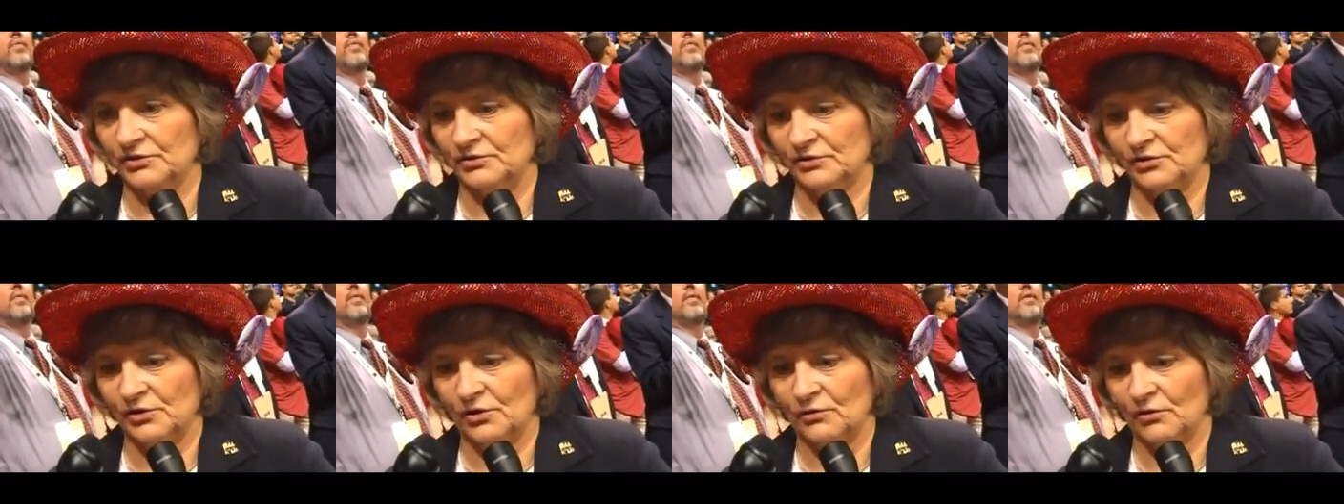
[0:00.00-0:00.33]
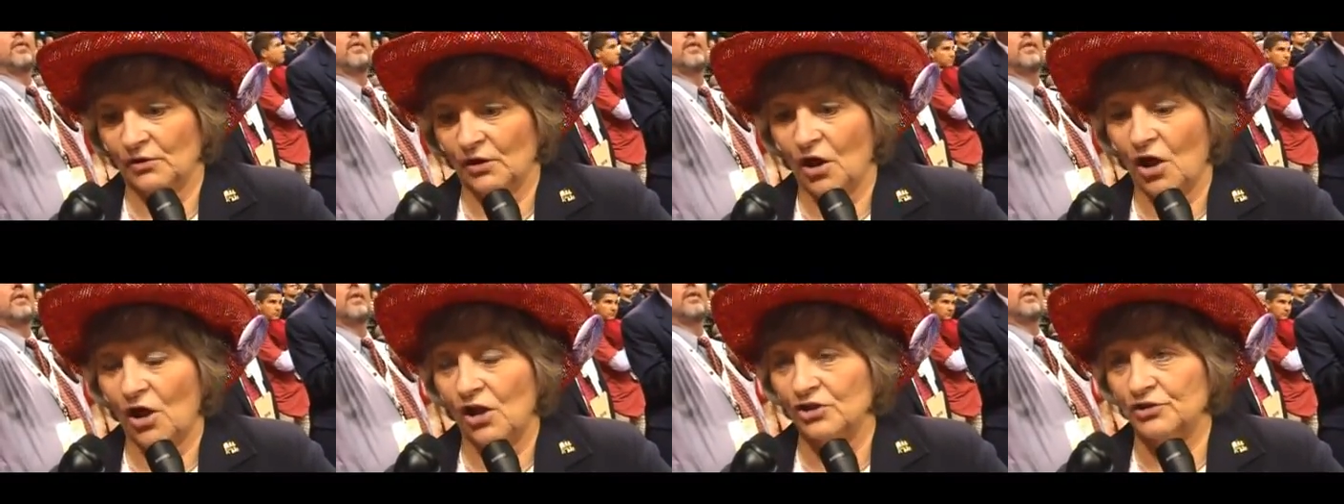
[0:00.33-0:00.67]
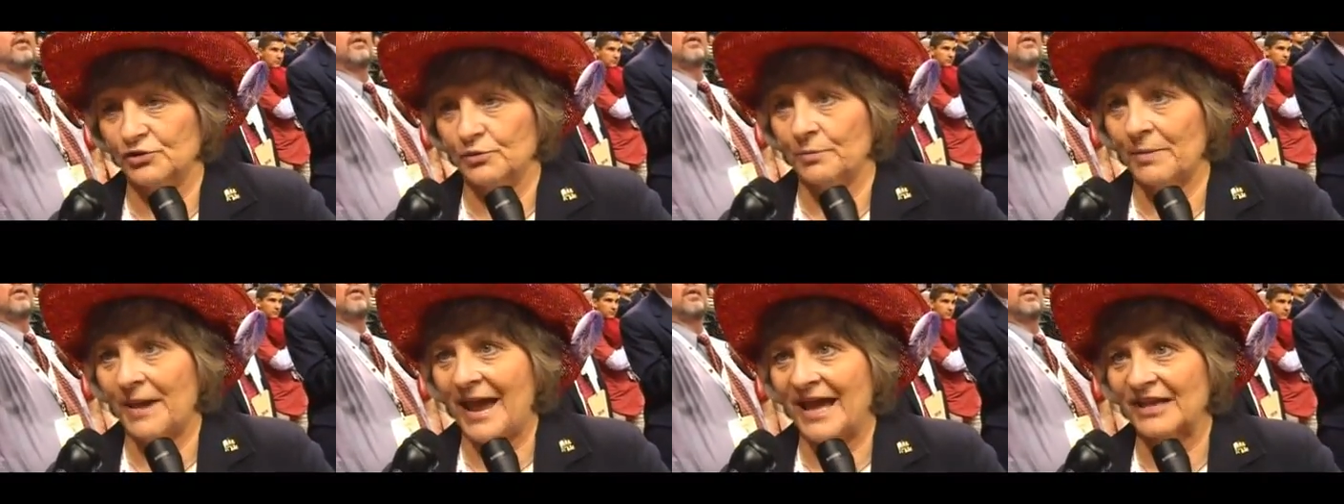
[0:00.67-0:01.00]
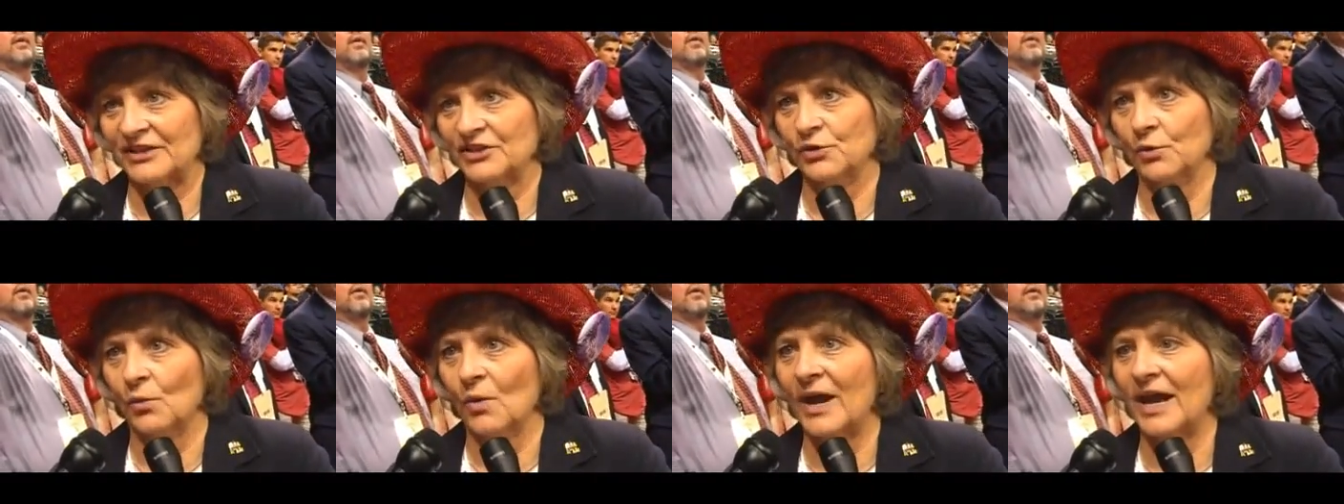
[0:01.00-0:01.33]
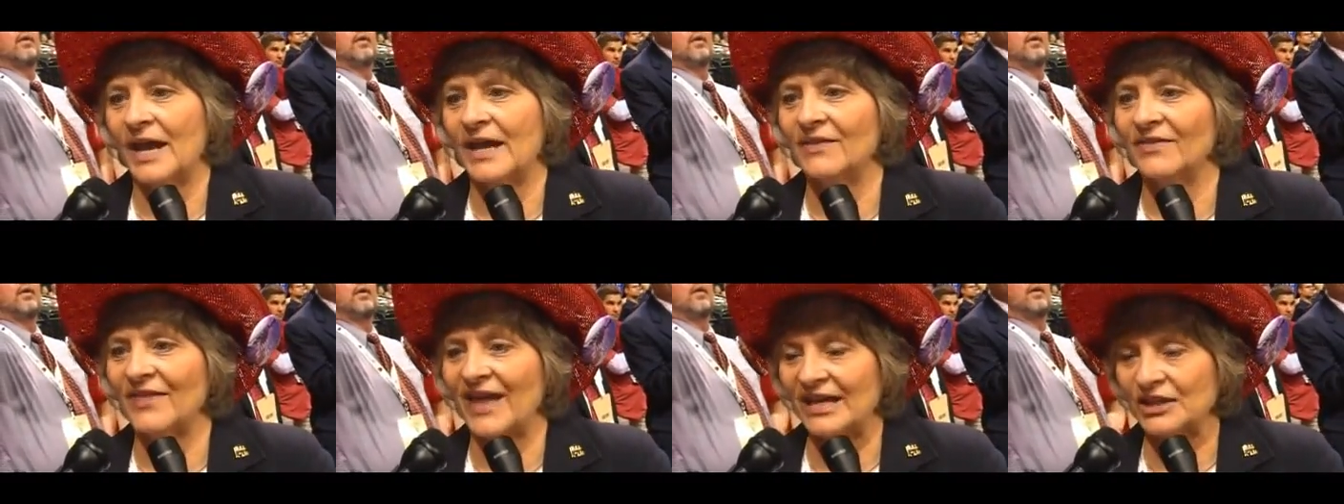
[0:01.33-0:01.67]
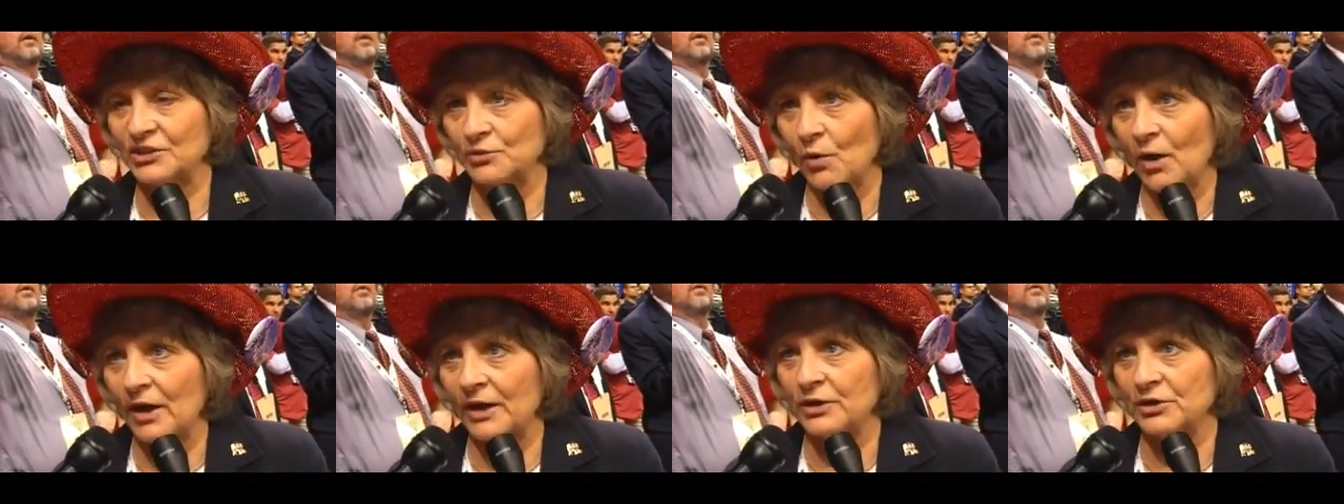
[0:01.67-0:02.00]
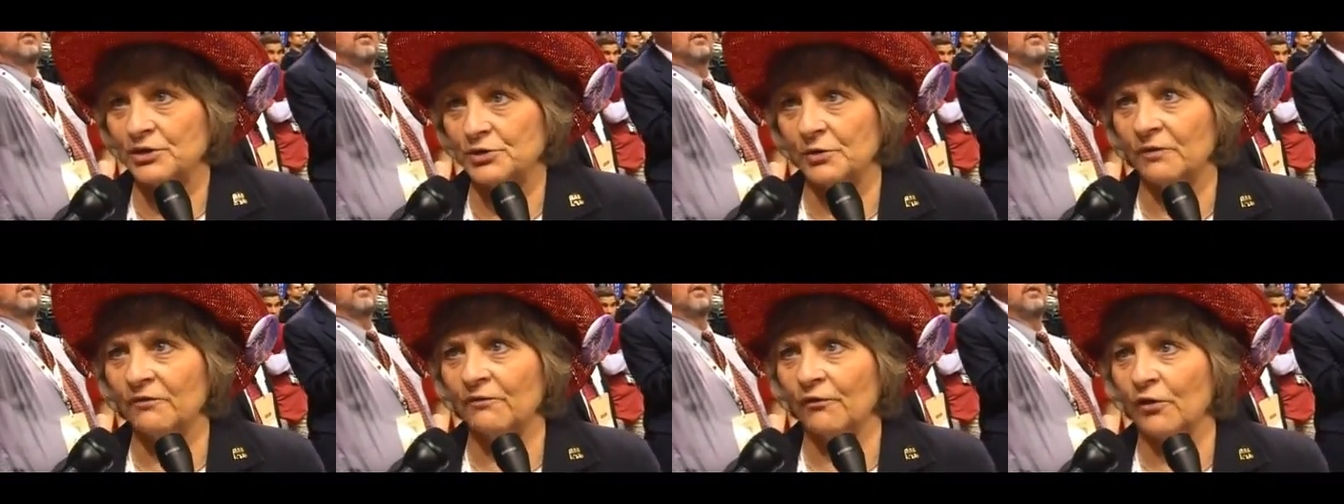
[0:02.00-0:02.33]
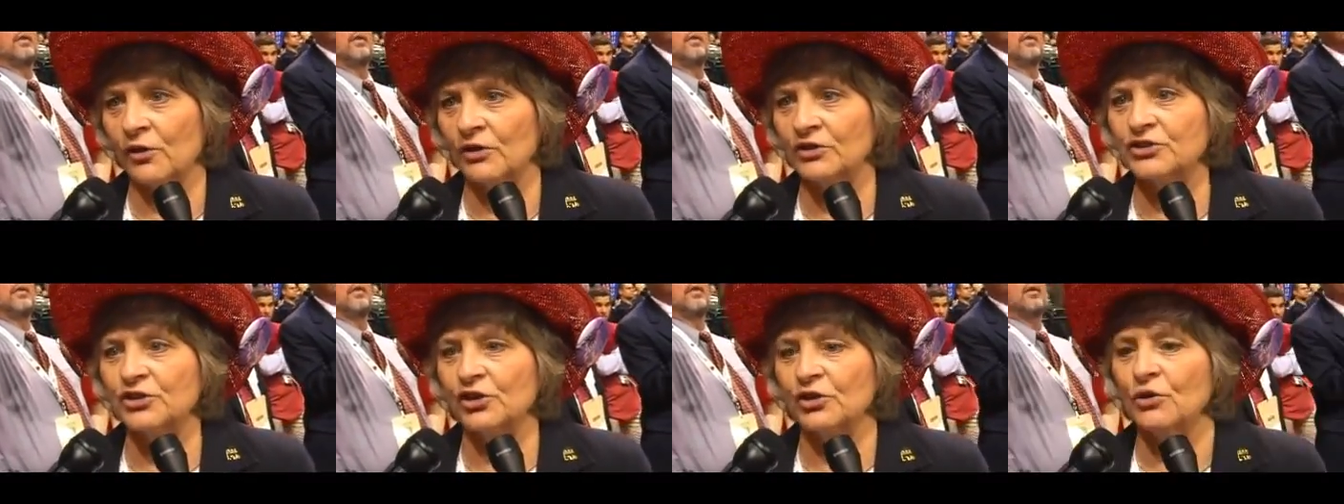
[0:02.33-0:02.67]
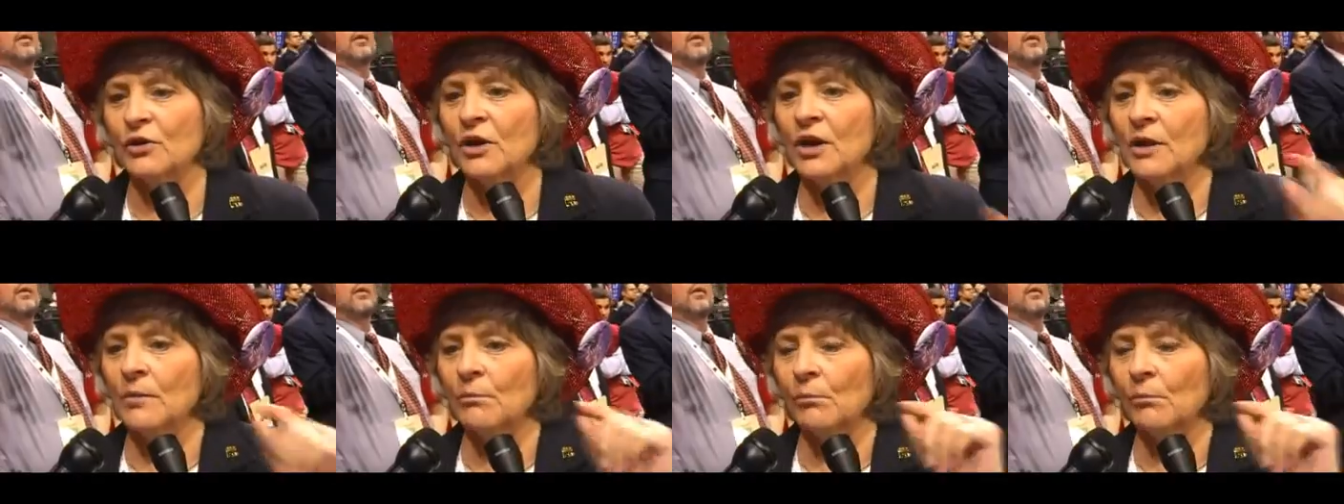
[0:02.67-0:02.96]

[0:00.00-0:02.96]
certain laws will pass away. That's what he's referring to.